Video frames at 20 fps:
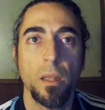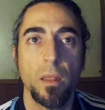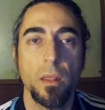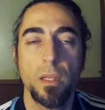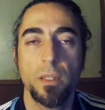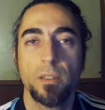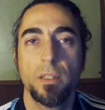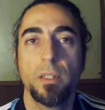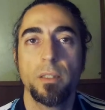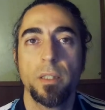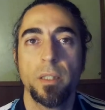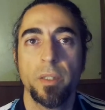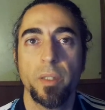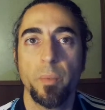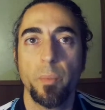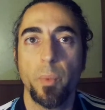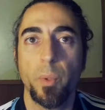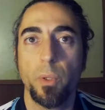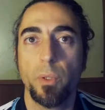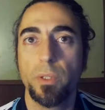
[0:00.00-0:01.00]
This isn't a
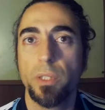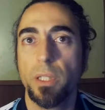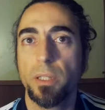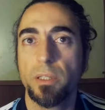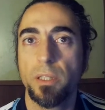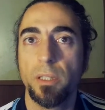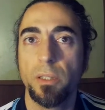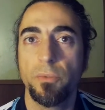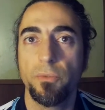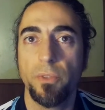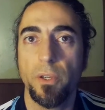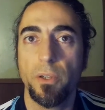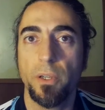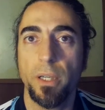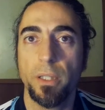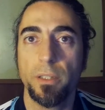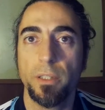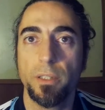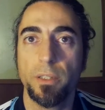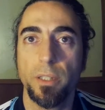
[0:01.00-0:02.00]
product,
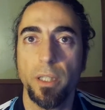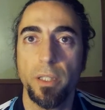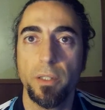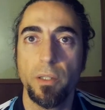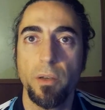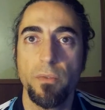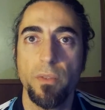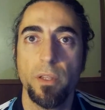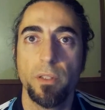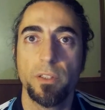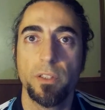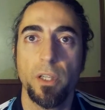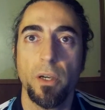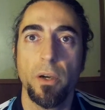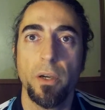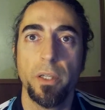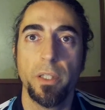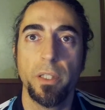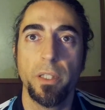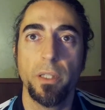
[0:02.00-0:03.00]
Farhadi said of the
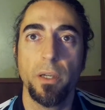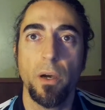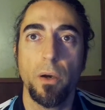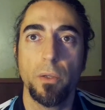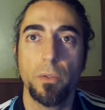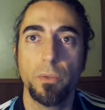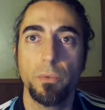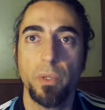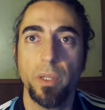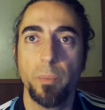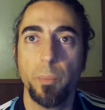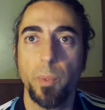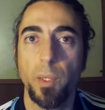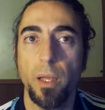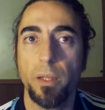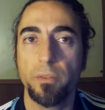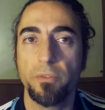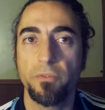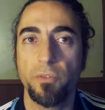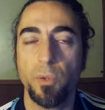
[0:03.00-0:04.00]
tiny hardware
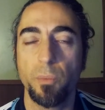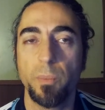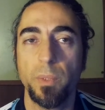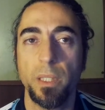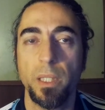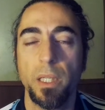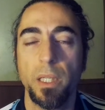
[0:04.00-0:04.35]
platform.